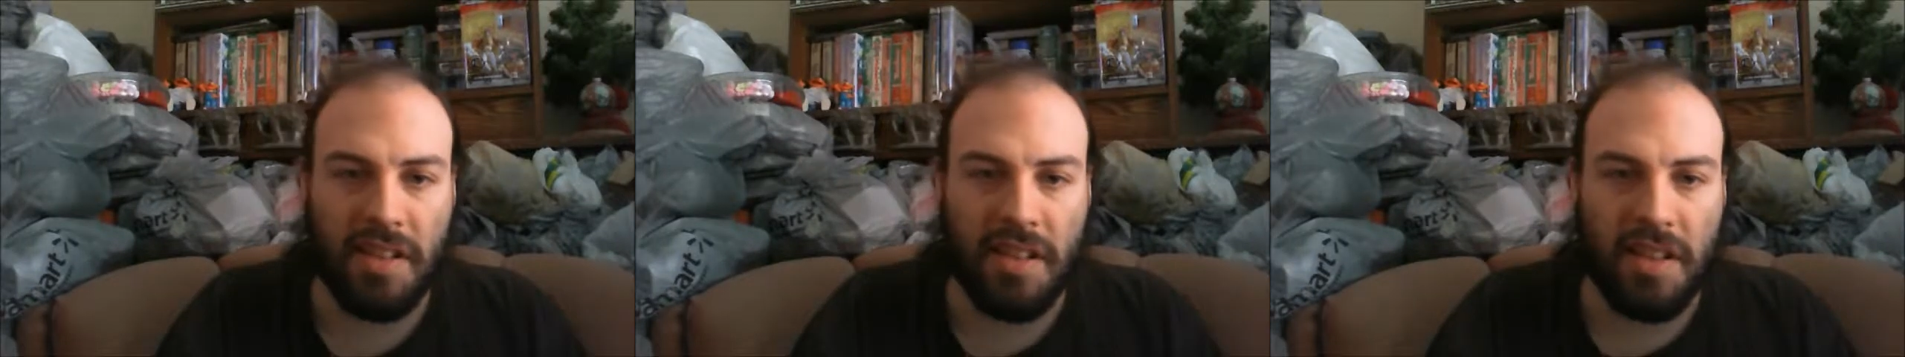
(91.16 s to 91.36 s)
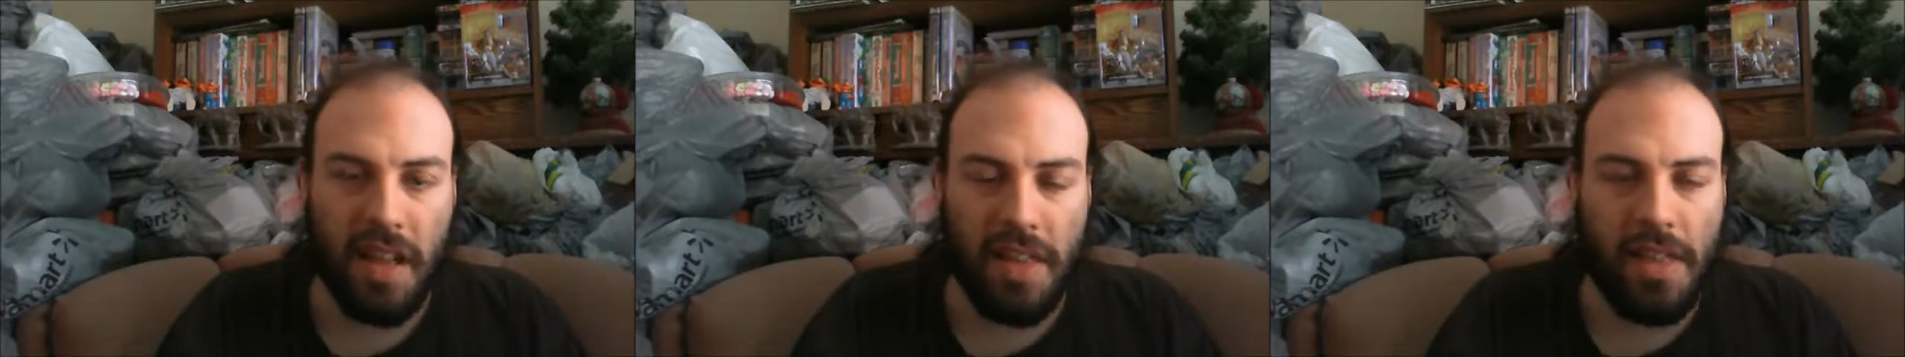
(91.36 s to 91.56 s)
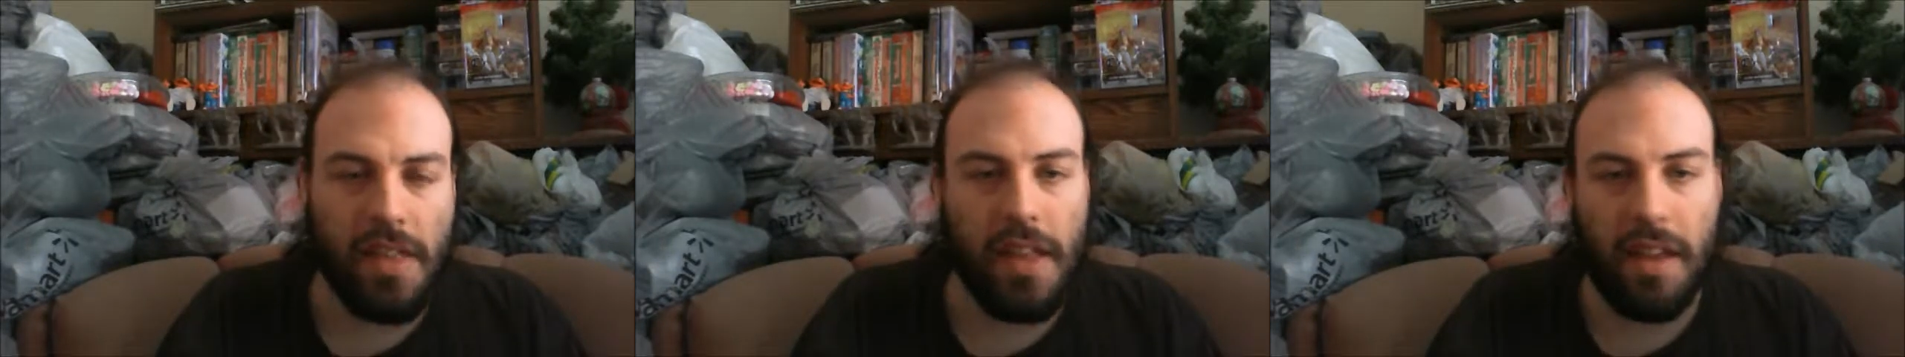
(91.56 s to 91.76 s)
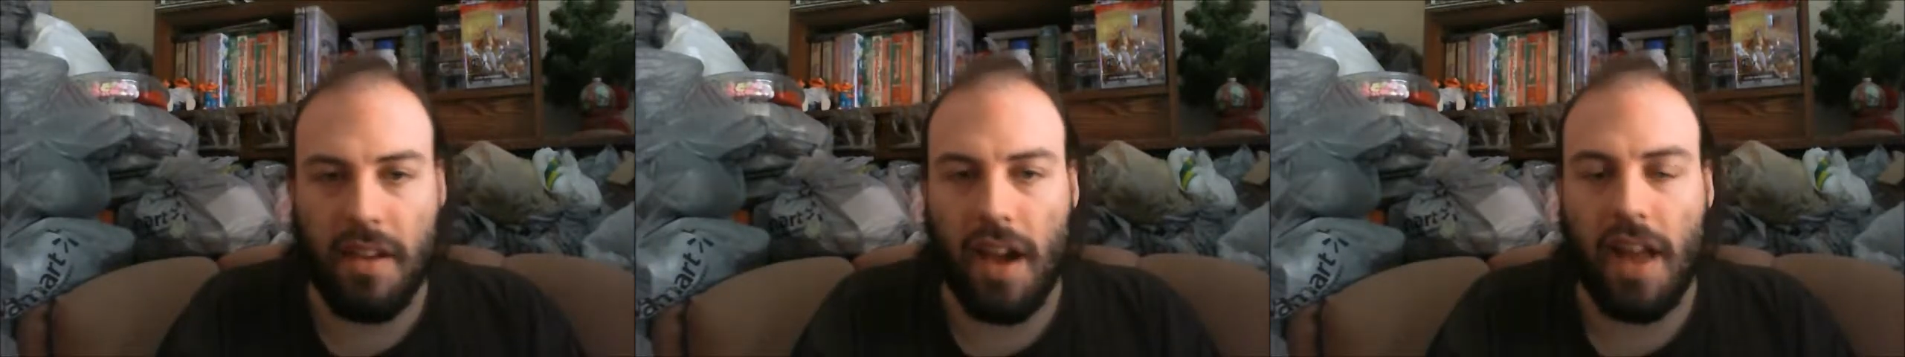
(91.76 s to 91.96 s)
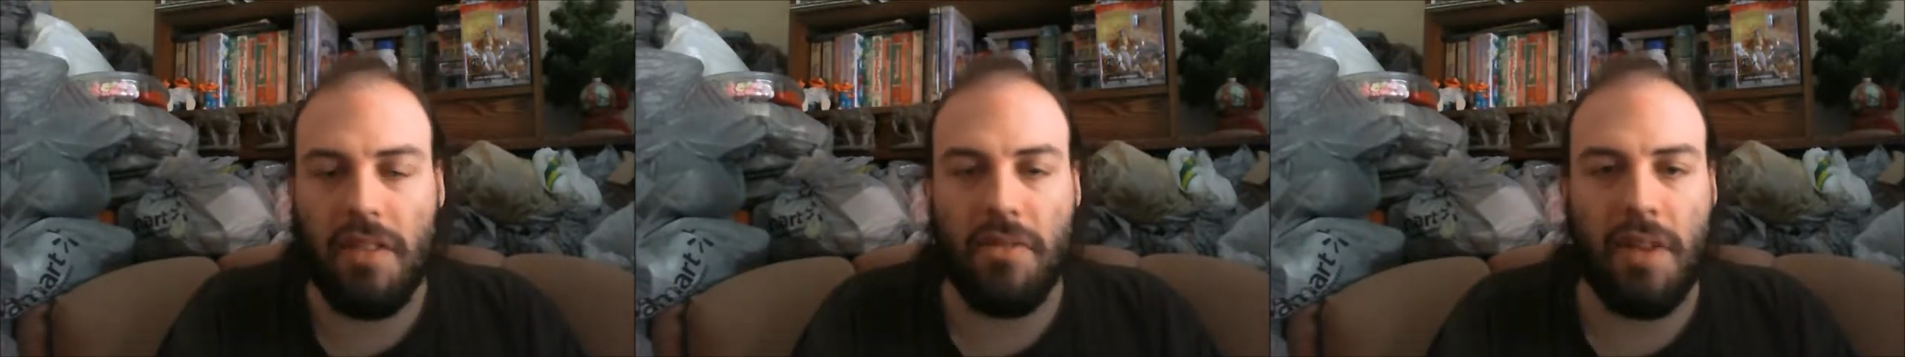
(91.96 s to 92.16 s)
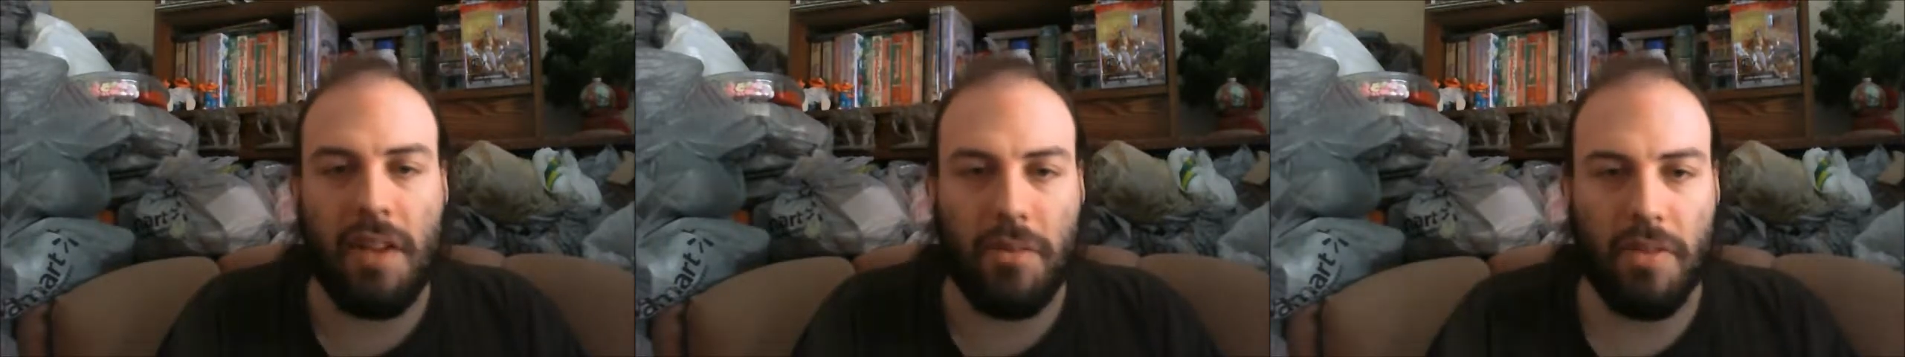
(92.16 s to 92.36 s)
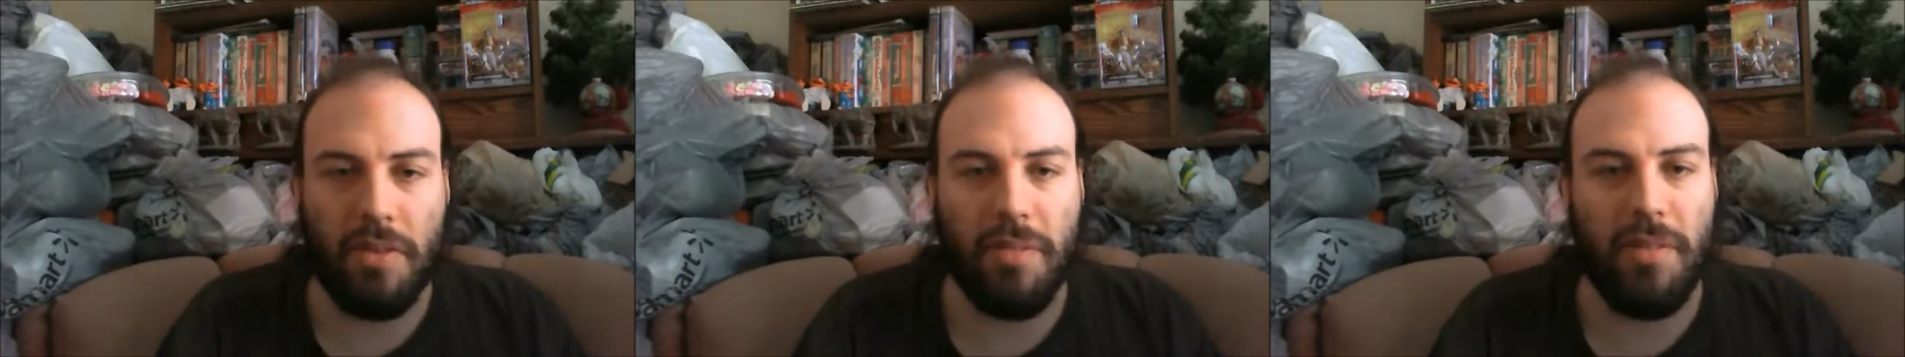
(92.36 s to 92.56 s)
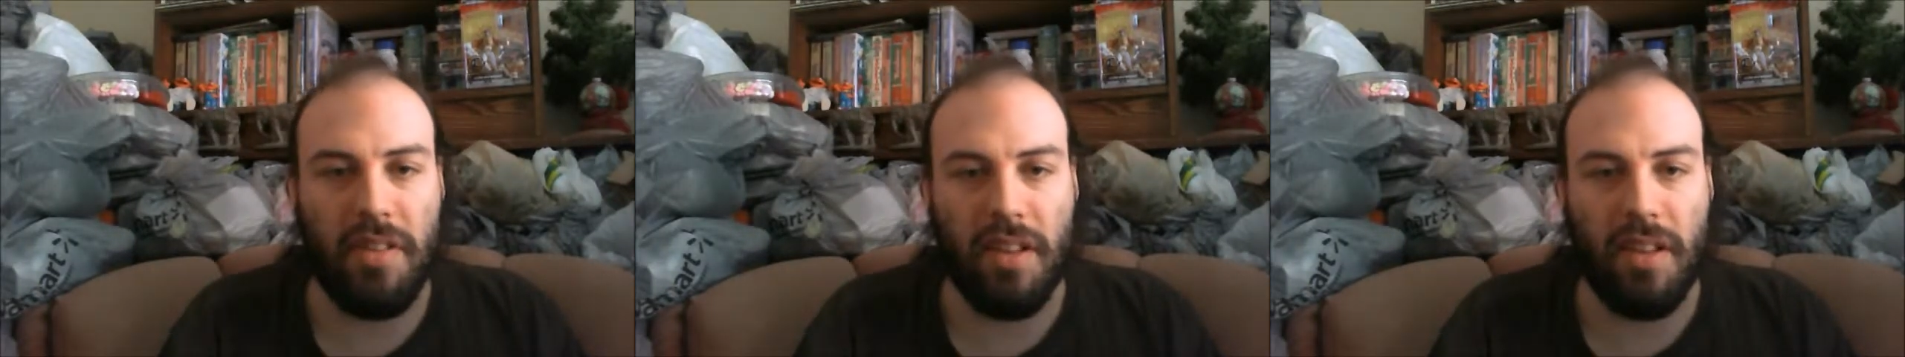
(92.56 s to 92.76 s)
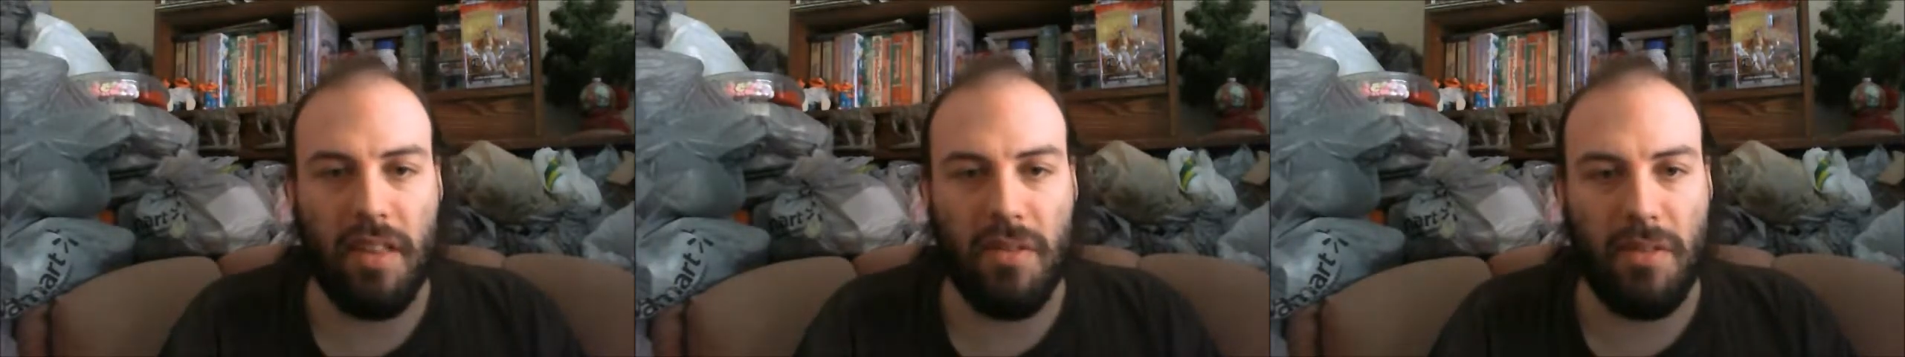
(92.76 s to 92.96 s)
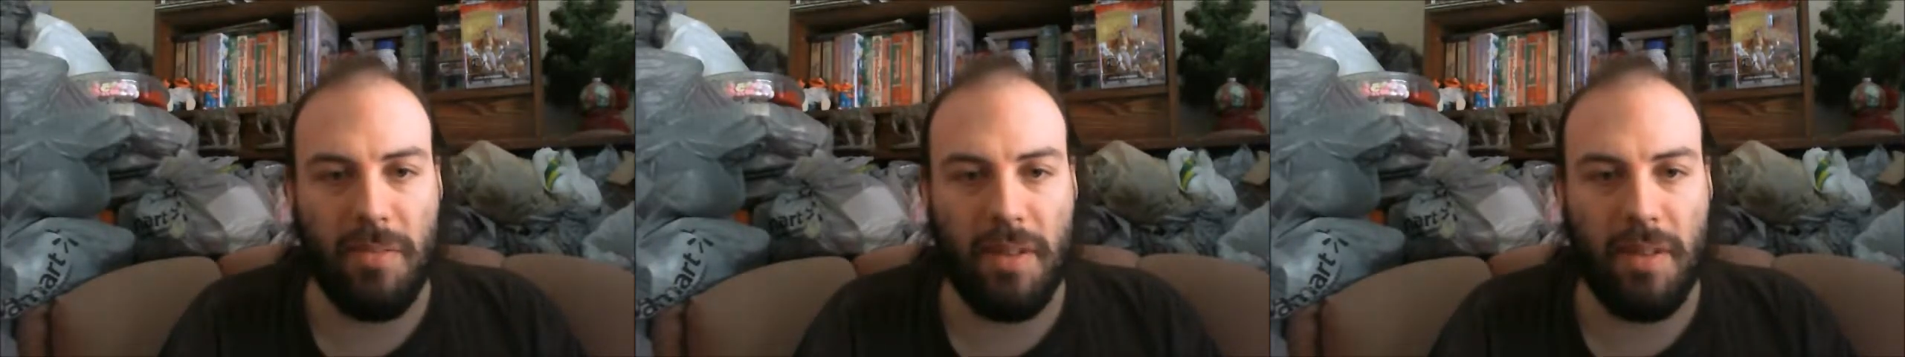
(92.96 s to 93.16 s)
And then, like, I don't have to worry about the other
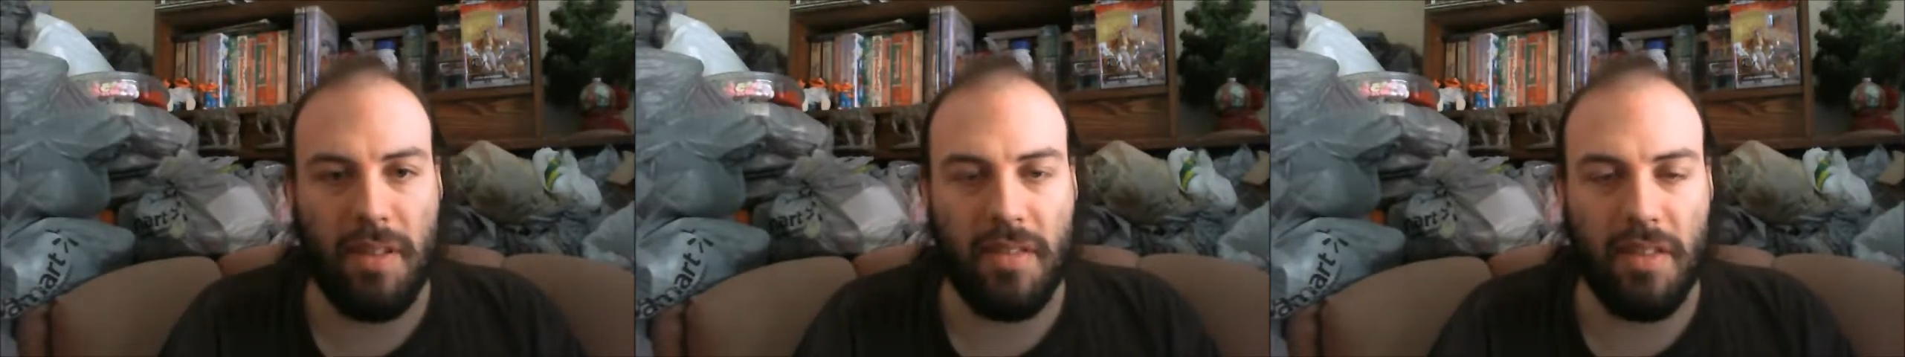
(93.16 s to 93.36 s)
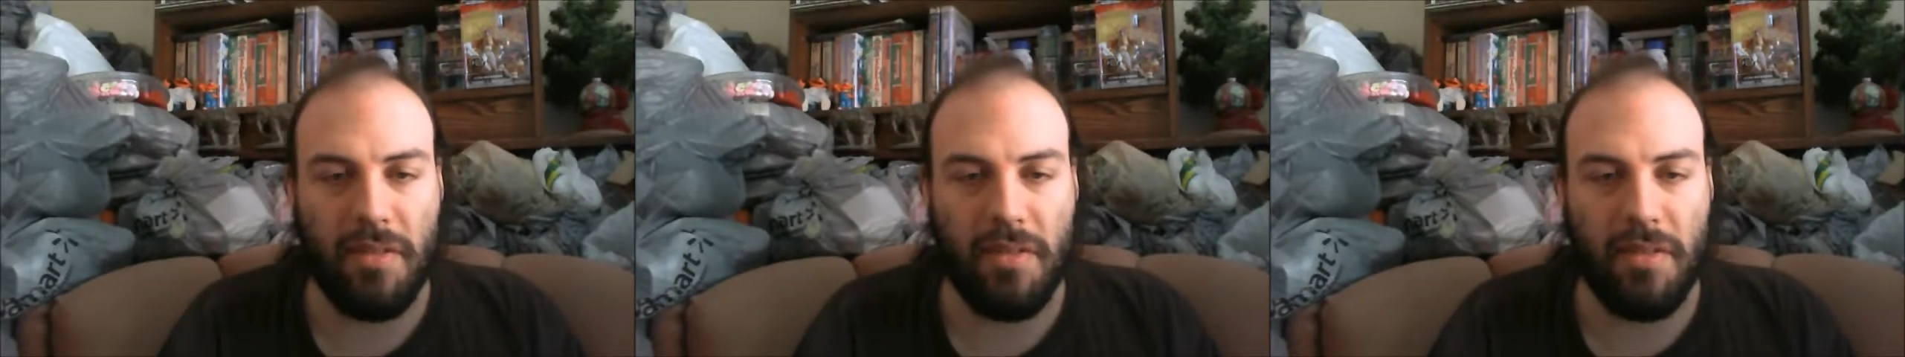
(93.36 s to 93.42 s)
ones because the